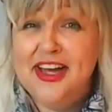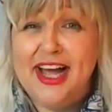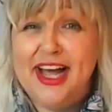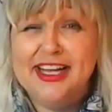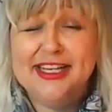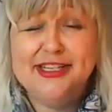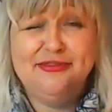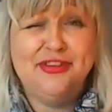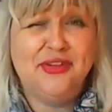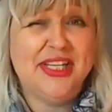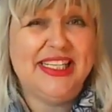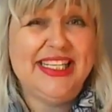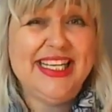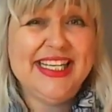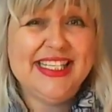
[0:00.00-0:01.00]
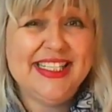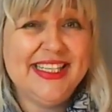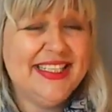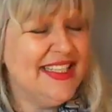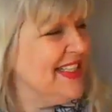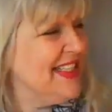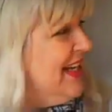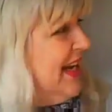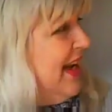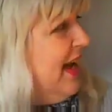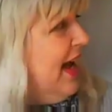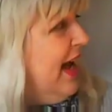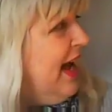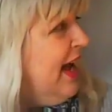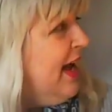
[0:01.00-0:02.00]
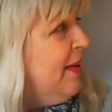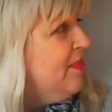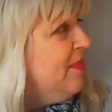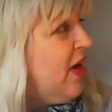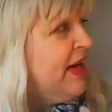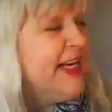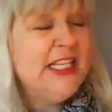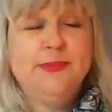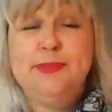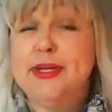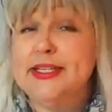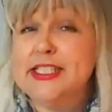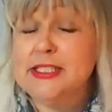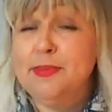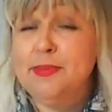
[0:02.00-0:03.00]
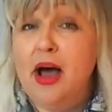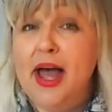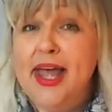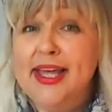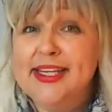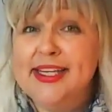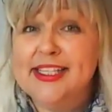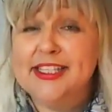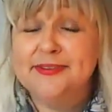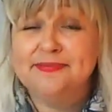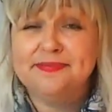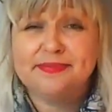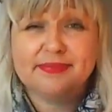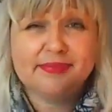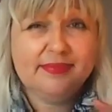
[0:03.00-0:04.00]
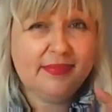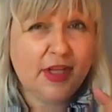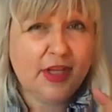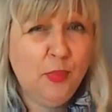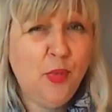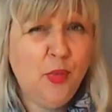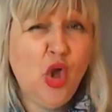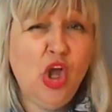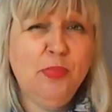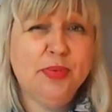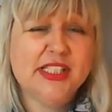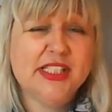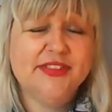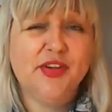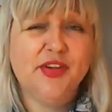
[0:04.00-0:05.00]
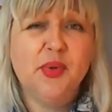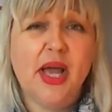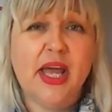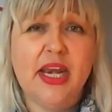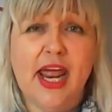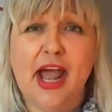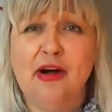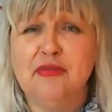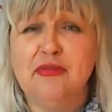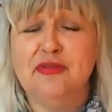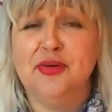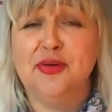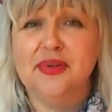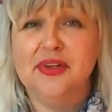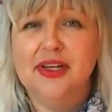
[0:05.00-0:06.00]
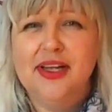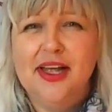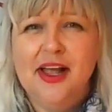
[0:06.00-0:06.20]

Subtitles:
I need to feel connected. I need to be inspired, purposeful, and helpful.